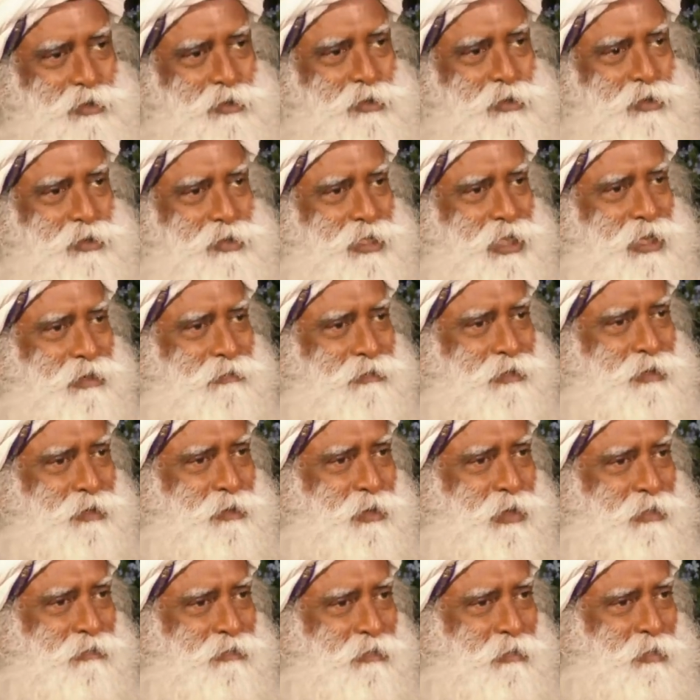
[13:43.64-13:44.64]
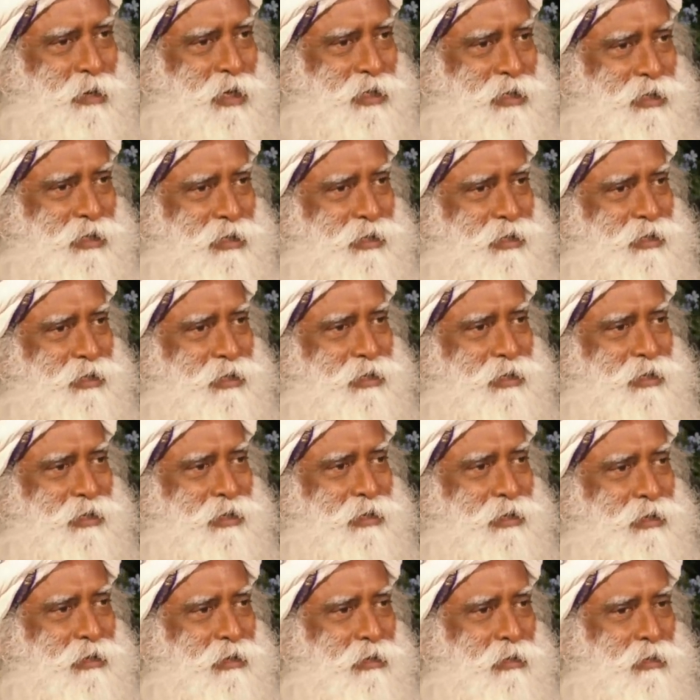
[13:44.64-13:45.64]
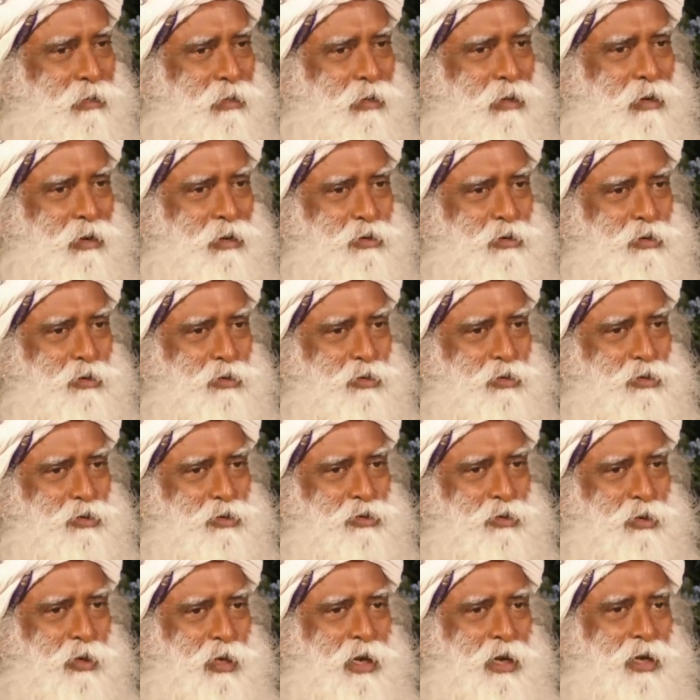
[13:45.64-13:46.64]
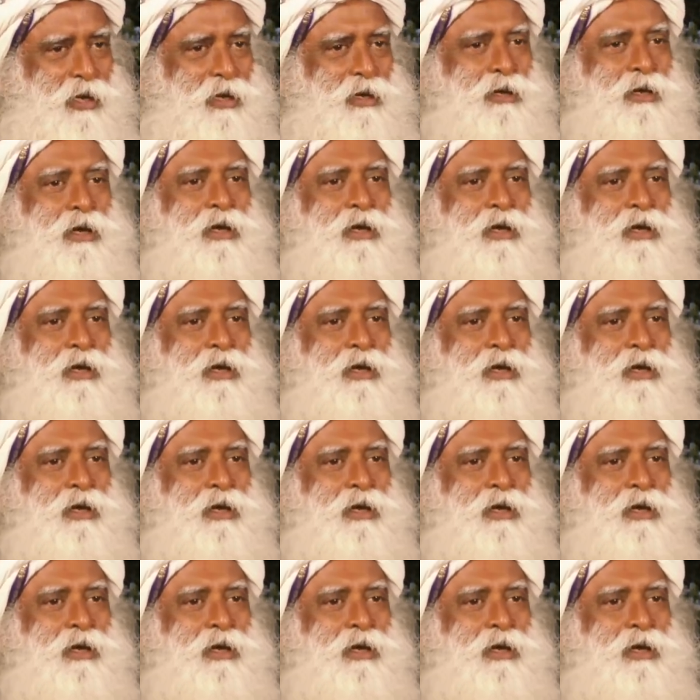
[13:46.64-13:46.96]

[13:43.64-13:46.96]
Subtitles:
to yourself and to everybody. Or you use your head